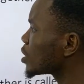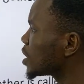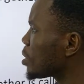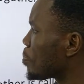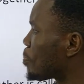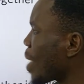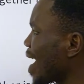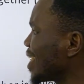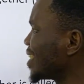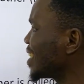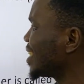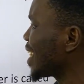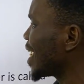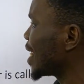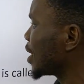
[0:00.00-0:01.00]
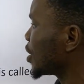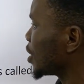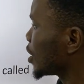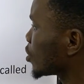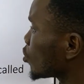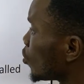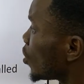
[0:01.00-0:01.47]
The binding energy.
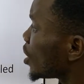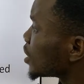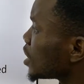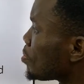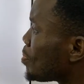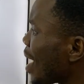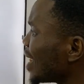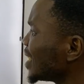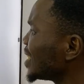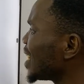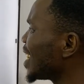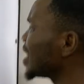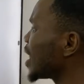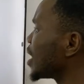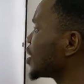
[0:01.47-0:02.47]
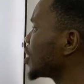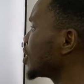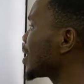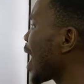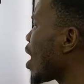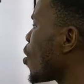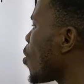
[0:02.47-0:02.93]
So the binding energy
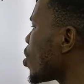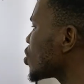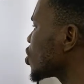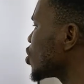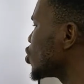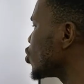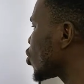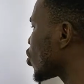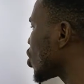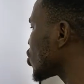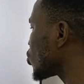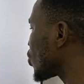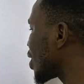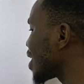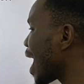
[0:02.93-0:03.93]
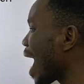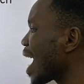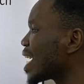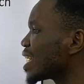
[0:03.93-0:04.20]
that holds the nucleus together